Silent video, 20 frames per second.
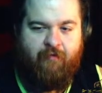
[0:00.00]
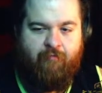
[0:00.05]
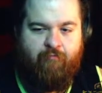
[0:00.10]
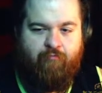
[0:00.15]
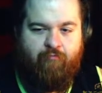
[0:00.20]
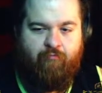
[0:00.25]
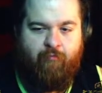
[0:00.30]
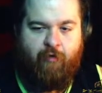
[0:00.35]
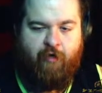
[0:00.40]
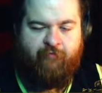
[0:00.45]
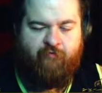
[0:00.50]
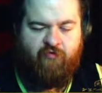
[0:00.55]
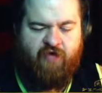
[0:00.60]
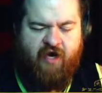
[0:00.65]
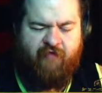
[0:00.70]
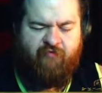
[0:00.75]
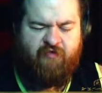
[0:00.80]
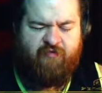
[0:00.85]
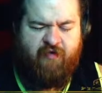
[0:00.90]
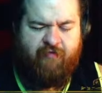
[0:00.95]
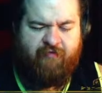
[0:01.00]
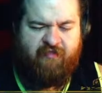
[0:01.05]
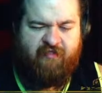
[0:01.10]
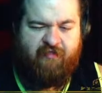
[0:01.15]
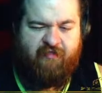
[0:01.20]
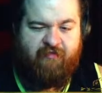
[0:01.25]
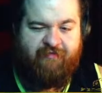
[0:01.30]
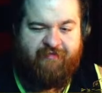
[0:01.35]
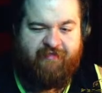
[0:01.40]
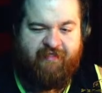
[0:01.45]
Marvel Rivals probably
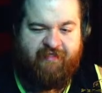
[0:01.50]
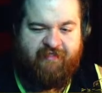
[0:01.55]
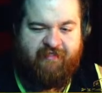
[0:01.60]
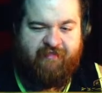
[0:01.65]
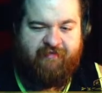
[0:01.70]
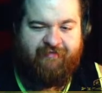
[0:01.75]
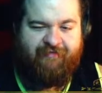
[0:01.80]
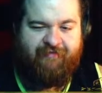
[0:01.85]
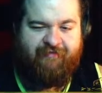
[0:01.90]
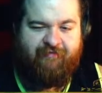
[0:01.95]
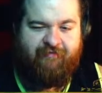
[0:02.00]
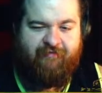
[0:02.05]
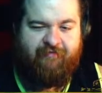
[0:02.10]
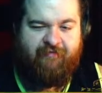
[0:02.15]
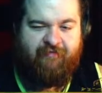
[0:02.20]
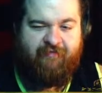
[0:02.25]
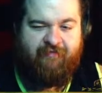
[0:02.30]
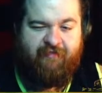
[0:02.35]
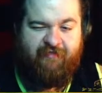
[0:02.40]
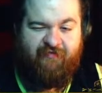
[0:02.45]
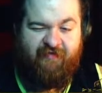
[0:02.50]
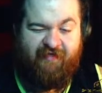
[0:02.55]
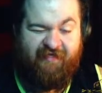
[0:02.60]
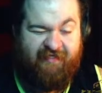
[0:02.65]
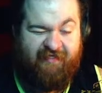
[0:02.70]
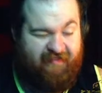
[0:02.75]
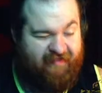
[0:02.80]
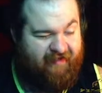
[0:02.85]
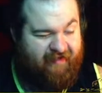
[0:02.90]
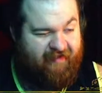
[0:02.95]
does it to an
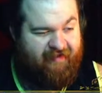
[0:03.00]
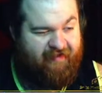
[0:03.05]
extent,